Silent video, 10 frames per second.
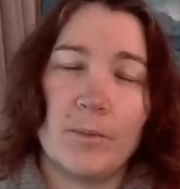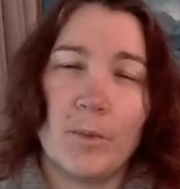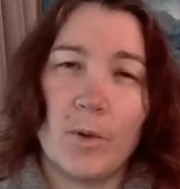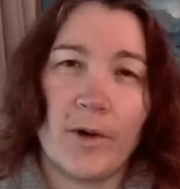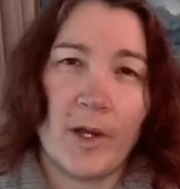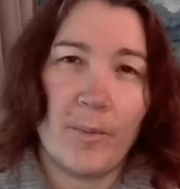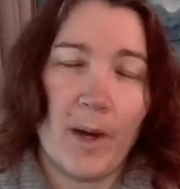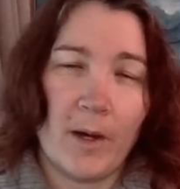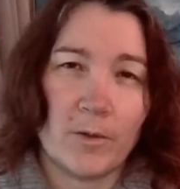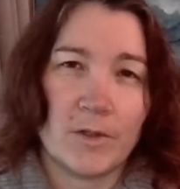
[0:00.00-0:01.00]
more
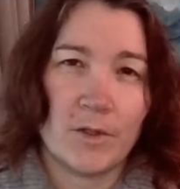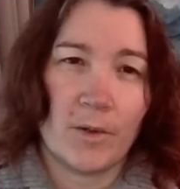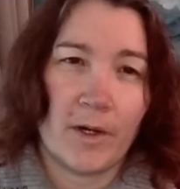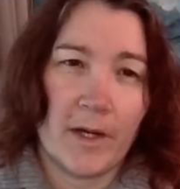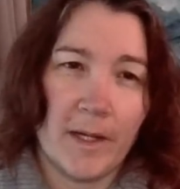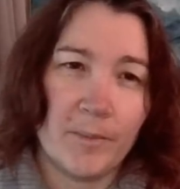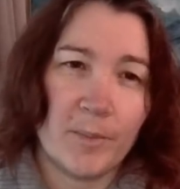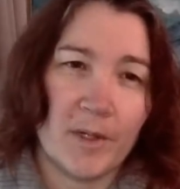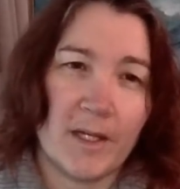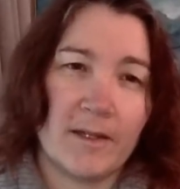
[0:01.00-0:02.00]
about your
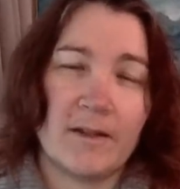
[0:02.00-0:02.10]
company,